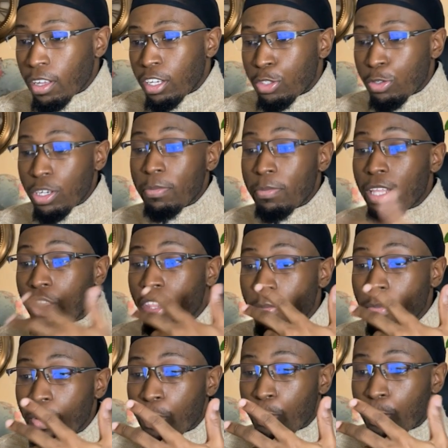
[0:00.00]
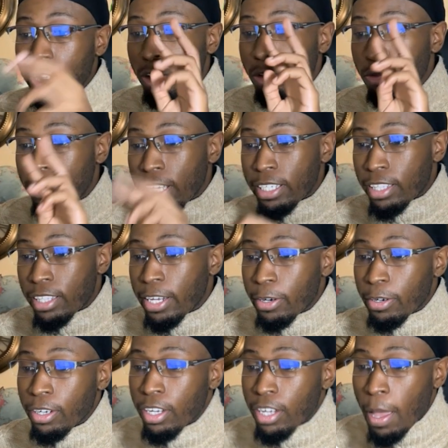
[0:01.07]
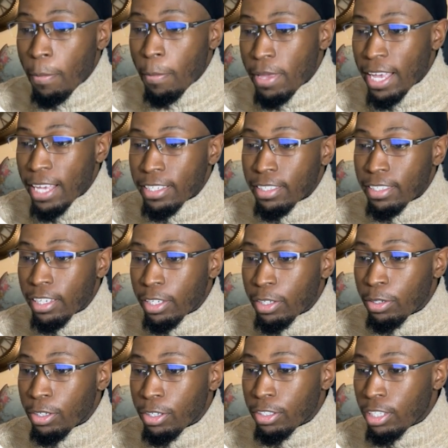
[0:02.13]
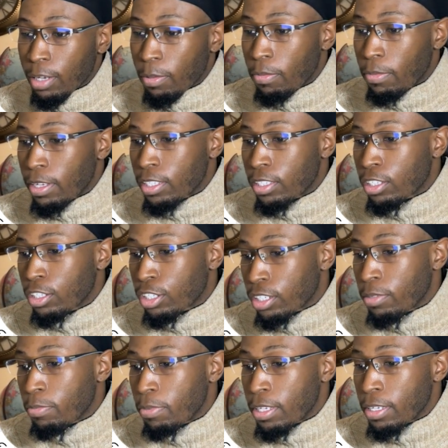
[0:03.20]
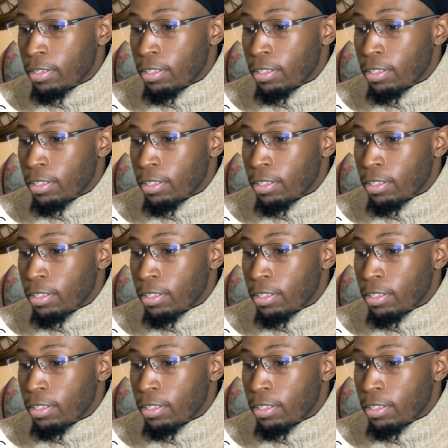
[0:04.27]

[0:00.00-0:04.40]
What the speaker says: So email number 3, 2 days later, PSA, your supplements should be